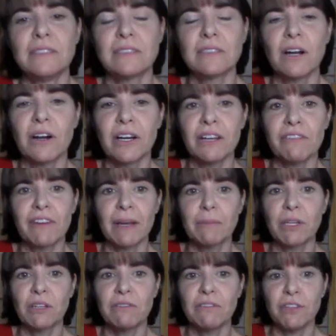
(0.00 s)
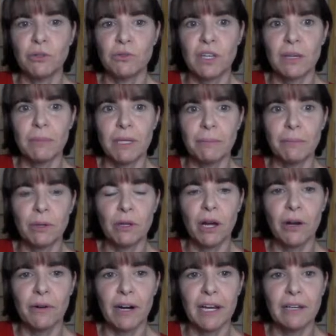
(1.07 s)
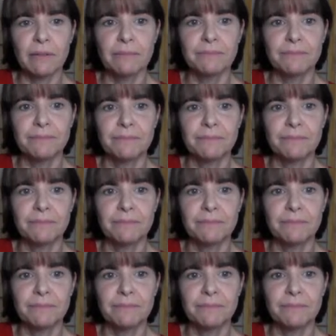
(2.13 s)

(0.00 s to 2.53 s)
Sorry if I'm confusing people. All right.